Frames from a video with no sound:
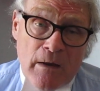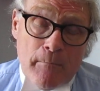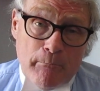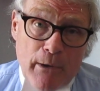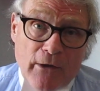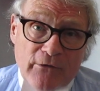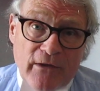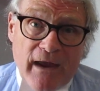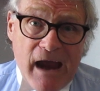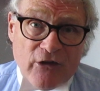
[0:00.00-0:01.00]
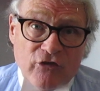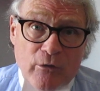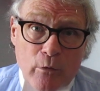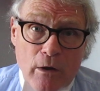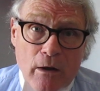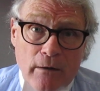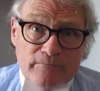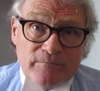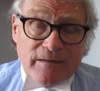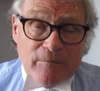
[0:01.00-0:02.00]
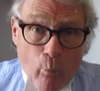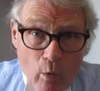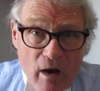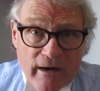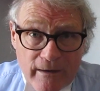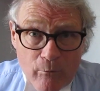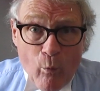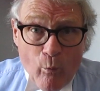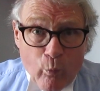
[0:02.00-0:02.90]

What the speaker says: but they actually were working